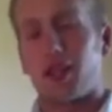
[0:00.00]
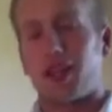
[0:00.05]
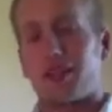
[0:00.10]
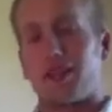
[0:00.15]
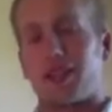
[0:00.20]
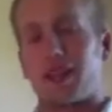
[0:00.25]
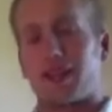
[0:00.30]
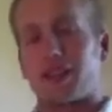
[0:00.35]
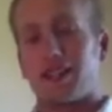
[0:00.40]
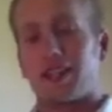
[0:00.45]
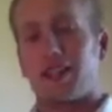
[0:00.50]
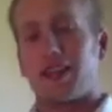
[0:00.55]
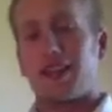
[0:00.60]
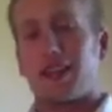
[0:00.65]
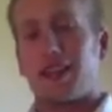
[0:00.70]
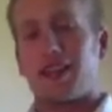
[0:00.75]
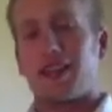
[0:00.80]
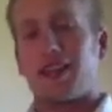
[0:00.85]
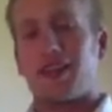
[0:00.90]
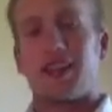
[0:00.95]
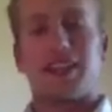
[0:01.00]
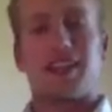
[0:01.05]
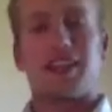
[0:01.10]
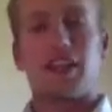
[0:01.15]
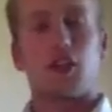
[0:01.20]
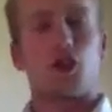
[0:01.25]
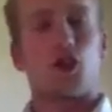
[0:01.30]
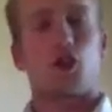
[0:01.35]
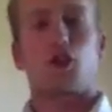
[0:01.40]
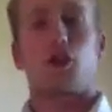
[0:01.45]
that they
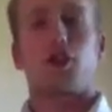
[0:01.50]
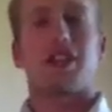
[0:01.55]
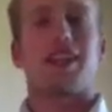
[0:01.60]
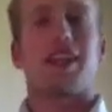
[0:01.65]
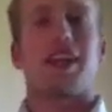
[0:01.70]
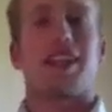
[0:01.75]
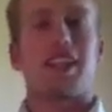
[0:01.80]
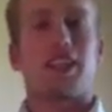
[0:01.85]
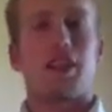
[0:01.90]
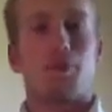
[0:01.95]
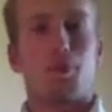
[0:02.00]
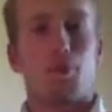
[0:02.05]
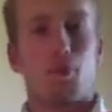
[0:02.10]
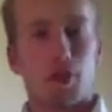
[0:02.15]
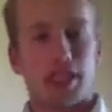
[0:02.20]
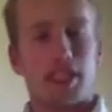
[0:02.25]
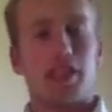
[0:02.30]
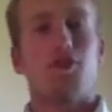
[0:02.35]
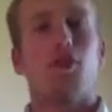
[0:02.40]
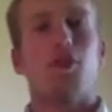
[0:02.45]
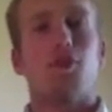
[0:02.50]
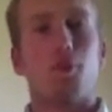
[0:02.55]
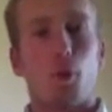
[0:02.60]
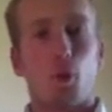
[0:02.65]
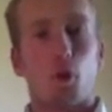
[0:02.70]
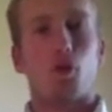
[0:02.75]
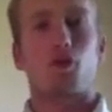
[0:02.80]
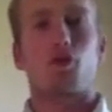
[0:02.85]
either got even more